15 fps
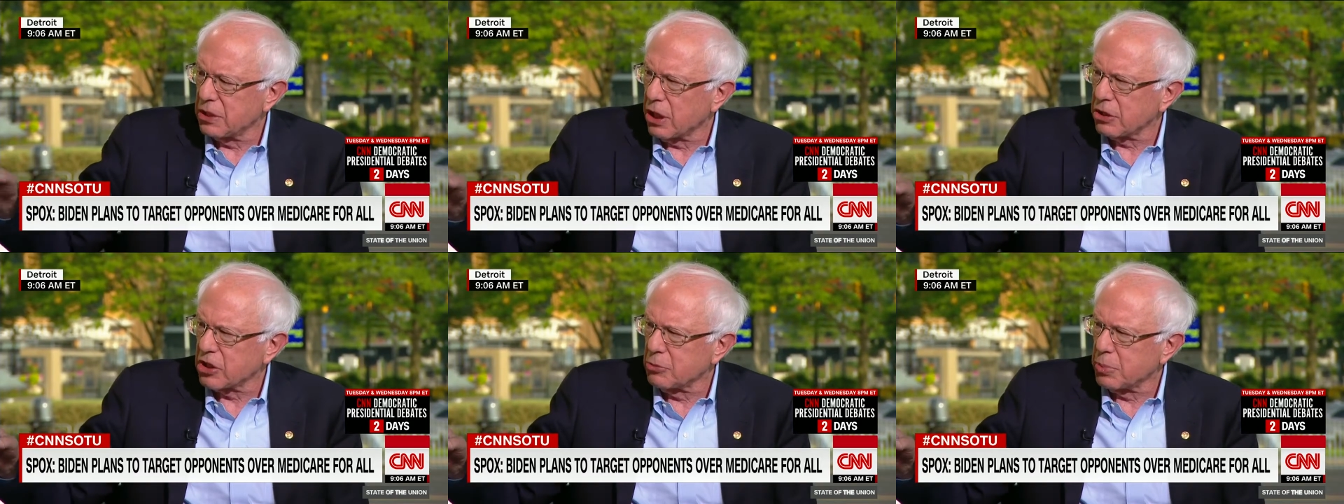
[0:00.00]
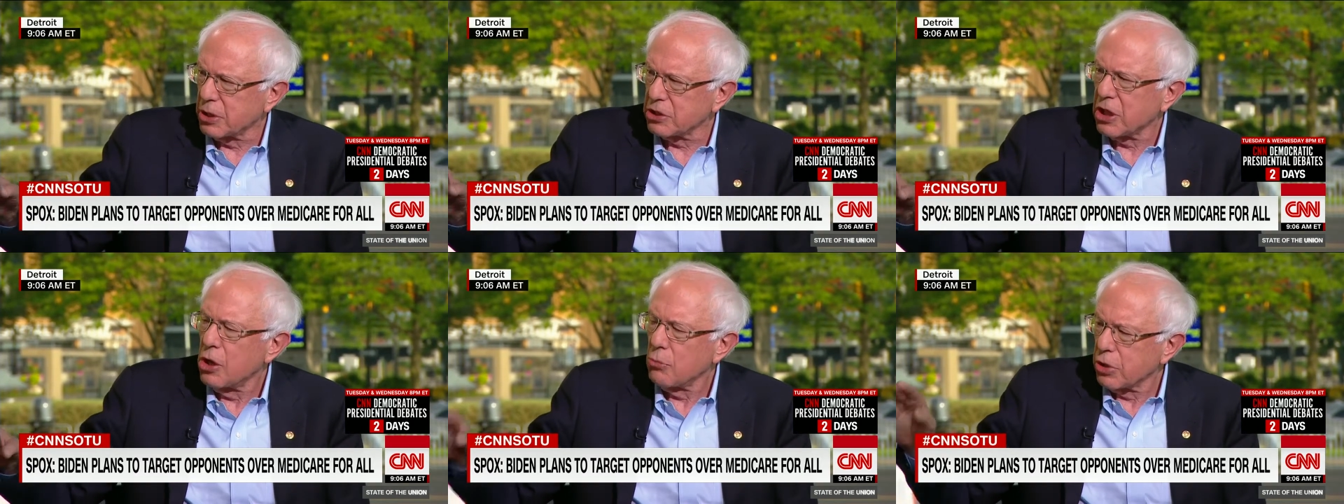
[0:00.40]

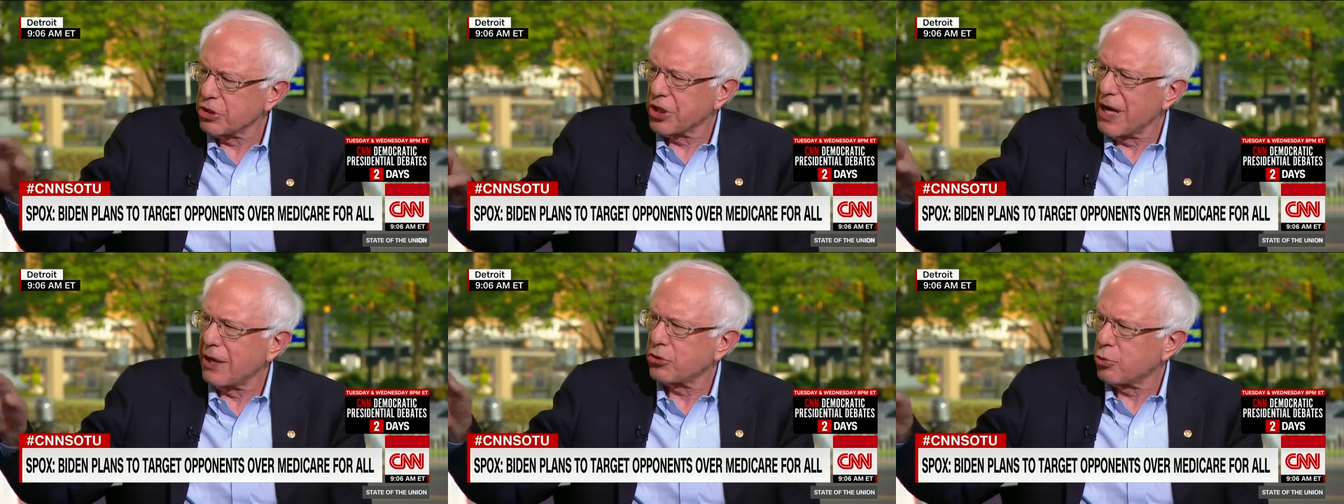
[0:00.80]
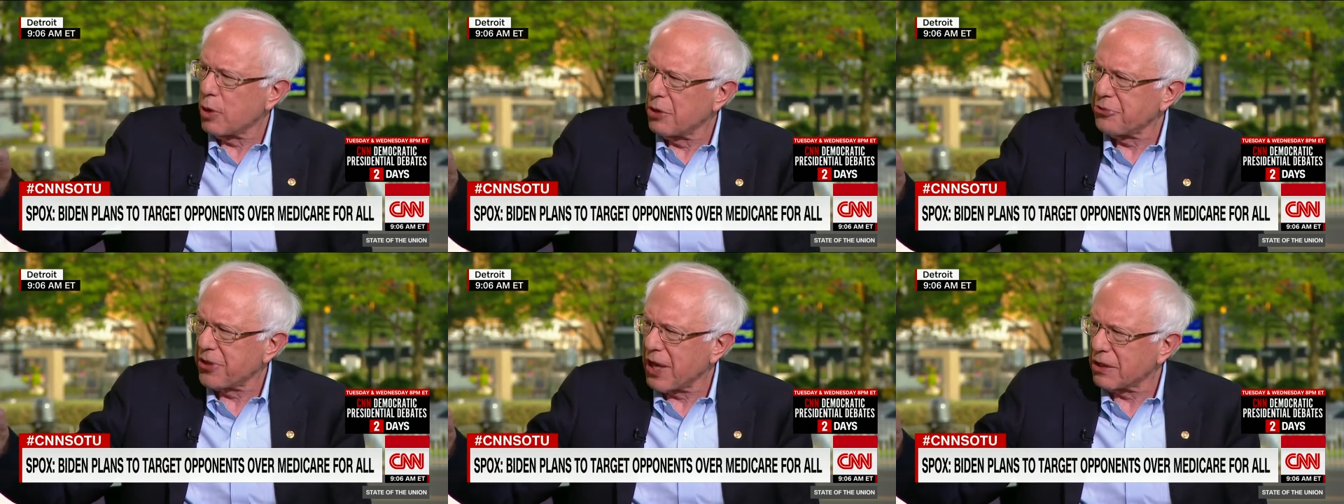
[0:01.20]
deductibles, which are now
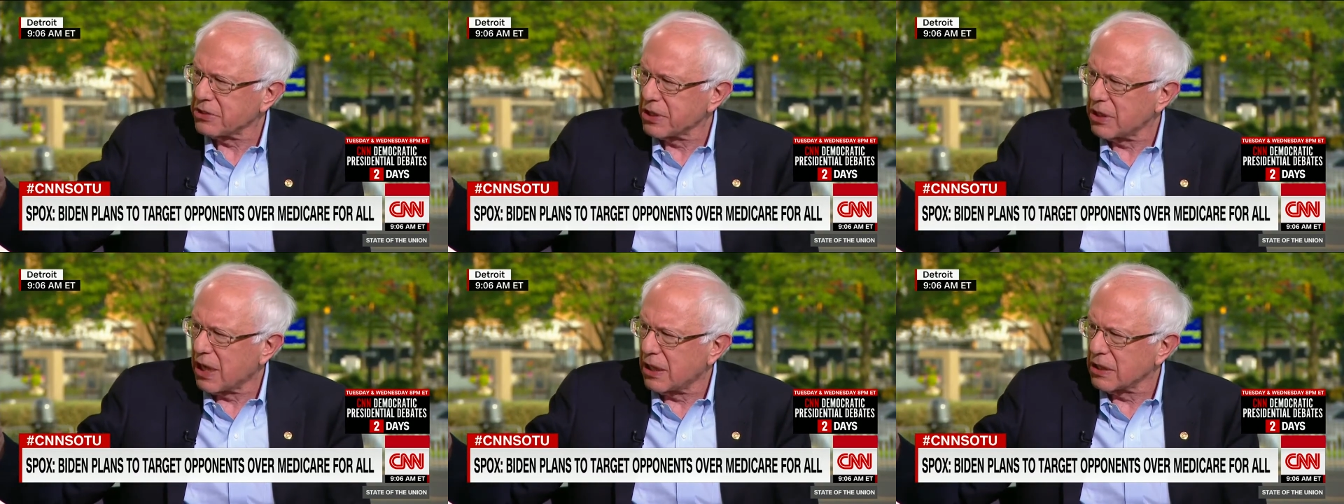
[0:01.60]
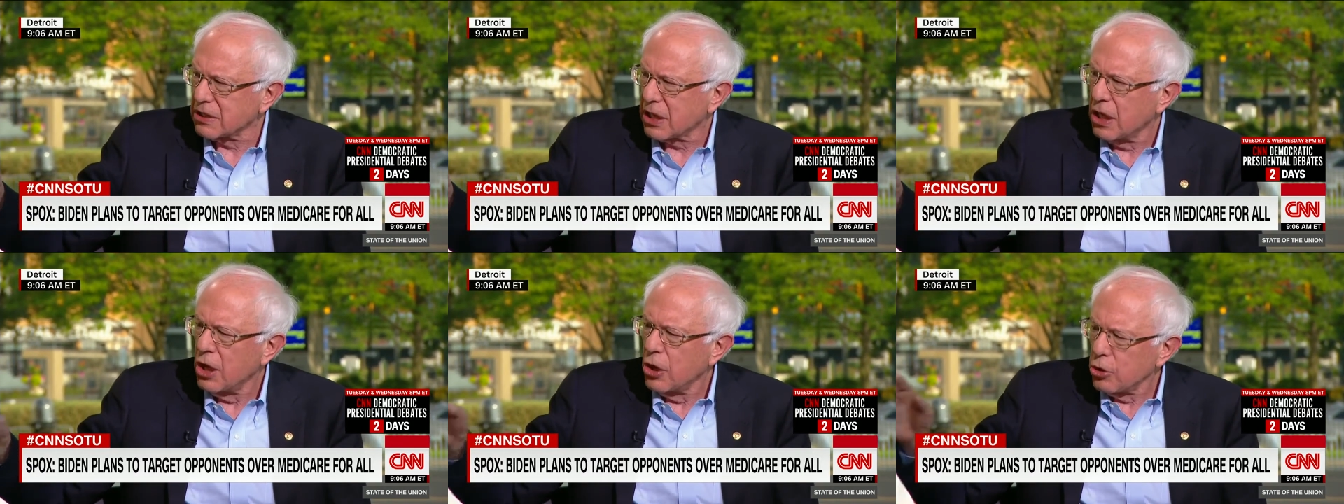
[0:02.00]
twelve thousand
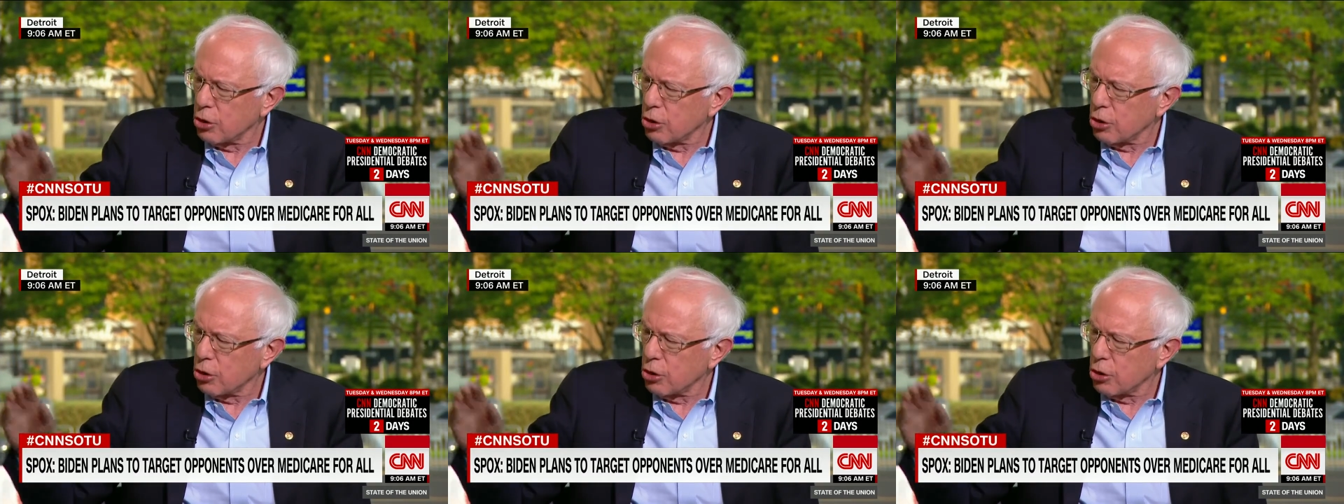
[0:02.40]
dollars,